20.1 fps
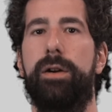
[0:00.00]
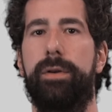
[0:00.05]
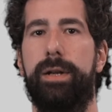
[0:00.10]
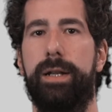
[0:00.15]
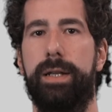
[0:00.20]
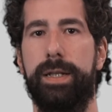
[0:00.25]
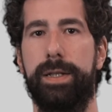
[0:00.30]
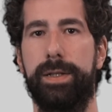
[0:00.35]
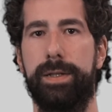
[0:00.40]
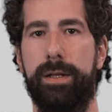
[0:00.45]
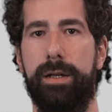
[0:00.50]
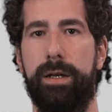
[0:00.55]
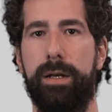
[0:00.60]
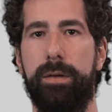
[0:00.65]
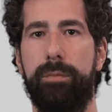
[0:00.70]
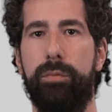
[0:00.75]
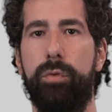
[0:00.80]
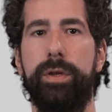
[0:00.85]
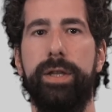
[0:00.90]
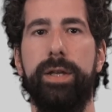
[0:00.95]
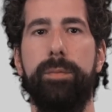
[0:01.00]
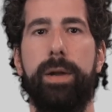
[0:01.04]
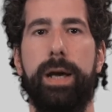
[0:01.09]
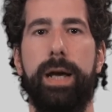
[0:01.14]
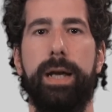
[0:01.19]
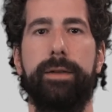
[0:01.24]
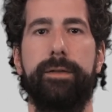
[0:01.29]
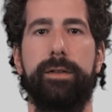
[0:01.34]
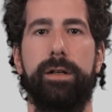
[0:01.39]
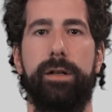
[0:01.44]
released,
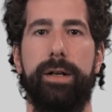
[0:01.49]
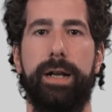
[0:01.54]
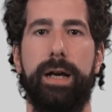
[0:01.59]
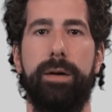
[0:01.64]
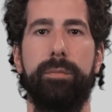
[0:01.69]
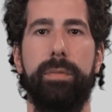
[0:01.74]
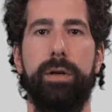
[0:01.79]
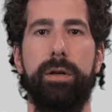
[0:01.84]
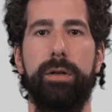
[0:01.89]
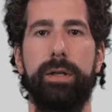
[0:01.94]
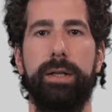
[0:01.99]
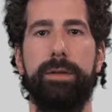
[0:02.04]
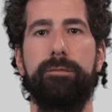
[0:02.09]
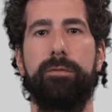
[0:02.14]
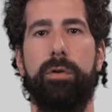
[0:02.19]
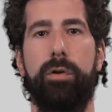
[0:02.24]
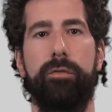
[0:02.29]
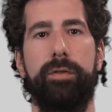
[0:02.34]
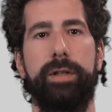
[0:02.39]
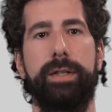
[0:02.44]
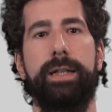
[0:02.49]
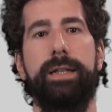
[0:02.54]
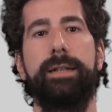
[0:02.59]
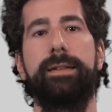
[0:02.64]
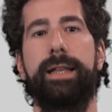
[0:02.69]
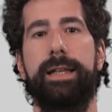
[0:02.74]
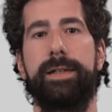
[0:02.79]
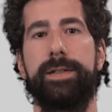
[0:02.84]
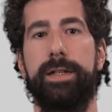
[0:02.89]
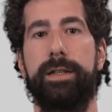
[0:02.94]
multiplying their number involving the
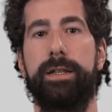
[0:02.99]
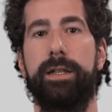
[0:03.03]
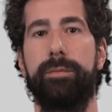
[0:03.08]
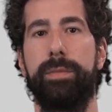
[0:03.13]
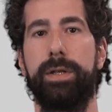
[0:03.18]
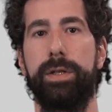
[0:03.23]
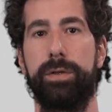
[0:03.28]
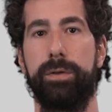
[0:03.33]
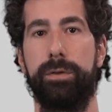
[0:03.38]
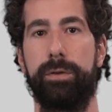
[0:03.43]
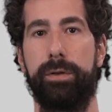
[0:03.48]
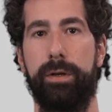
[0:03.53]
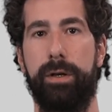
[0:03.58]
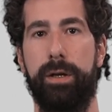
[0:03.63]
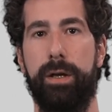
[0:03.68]
intensity measure.